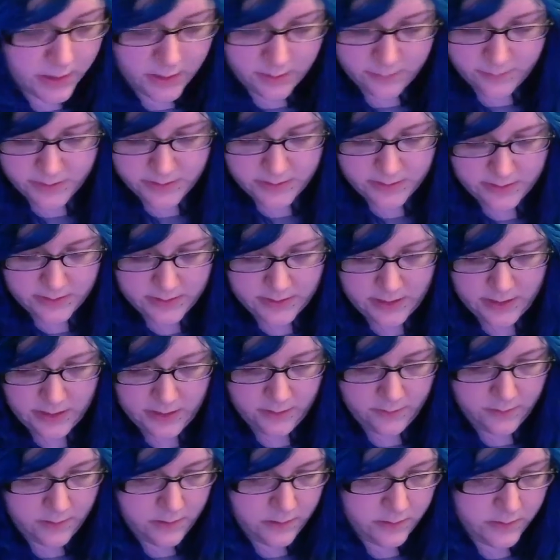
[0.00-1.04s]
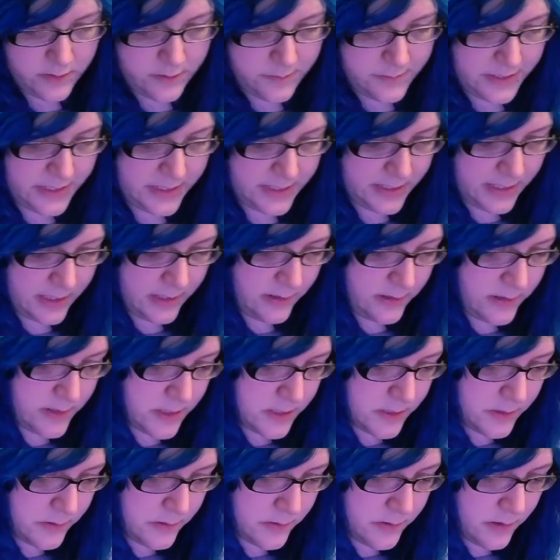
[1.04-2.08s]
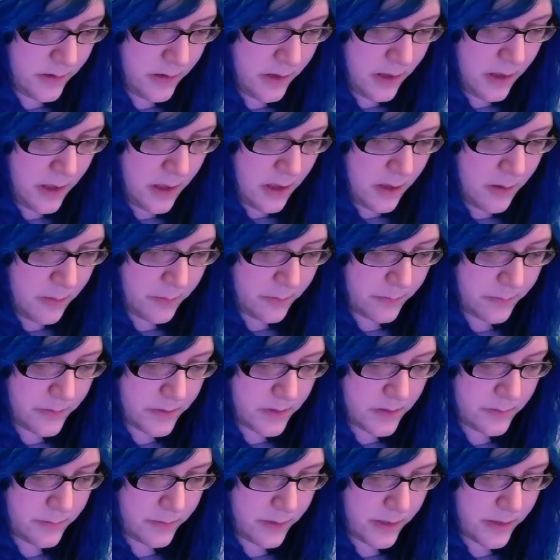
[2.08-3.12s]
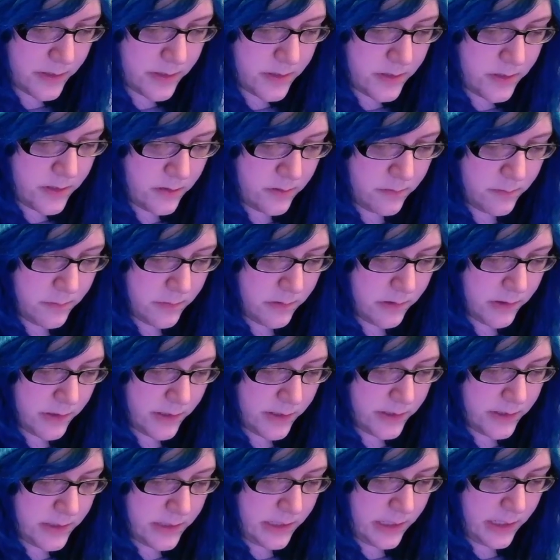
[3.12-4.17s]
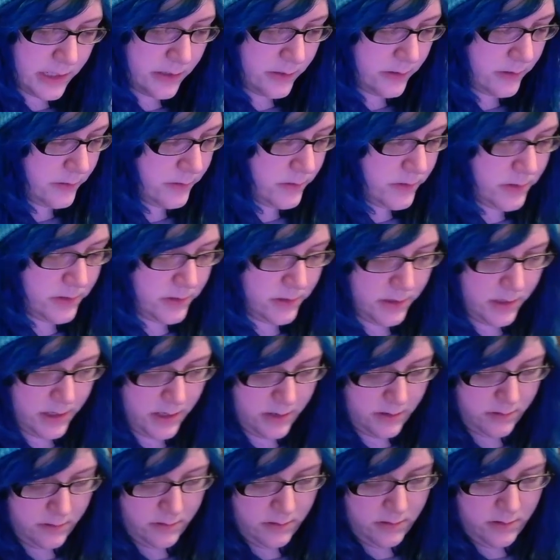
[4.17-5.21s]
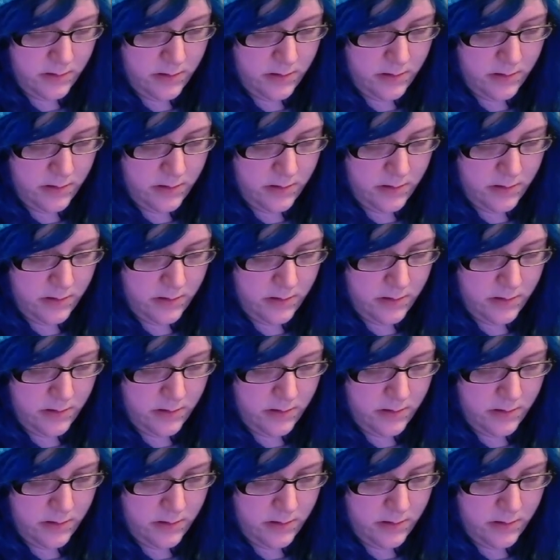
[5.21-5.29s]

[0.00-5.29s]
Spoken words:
up because it's kind of close to my skin tone. I'm going to swatch 2 more and see how those turn out.